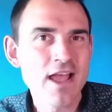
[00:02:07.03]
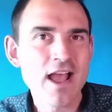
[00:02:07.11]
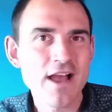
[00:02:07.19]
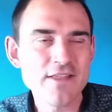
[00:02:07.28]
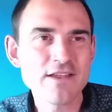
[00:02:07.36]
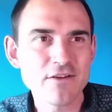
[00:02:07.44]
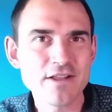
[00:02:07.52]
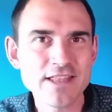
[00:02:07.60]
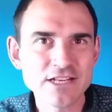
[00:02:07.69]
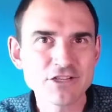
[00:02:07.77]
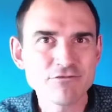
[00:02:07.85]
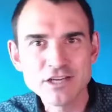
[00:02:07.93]
and then you've got to then
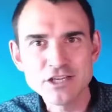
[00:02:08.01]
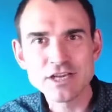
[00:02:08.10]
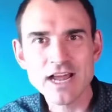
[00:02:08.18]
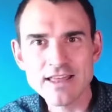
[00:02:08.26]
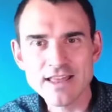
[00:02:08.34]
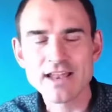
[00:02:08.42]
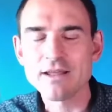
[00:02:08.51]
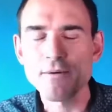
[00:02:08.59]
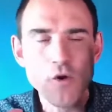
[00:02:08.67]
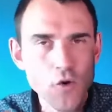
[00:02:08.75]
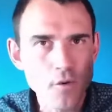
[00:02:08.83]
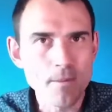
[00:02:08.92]
reshare that, and it
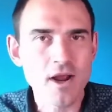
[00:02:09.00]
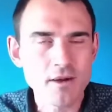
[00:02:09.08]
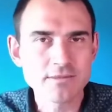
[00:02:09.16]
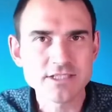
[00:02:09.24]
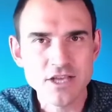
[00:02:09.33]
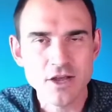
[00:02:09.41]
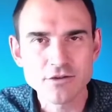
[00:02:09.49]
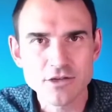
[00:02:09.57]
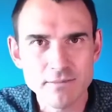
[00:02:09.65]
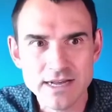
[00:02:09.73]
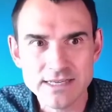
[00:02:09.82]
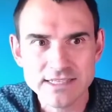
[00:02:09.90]
all becomes a total mess.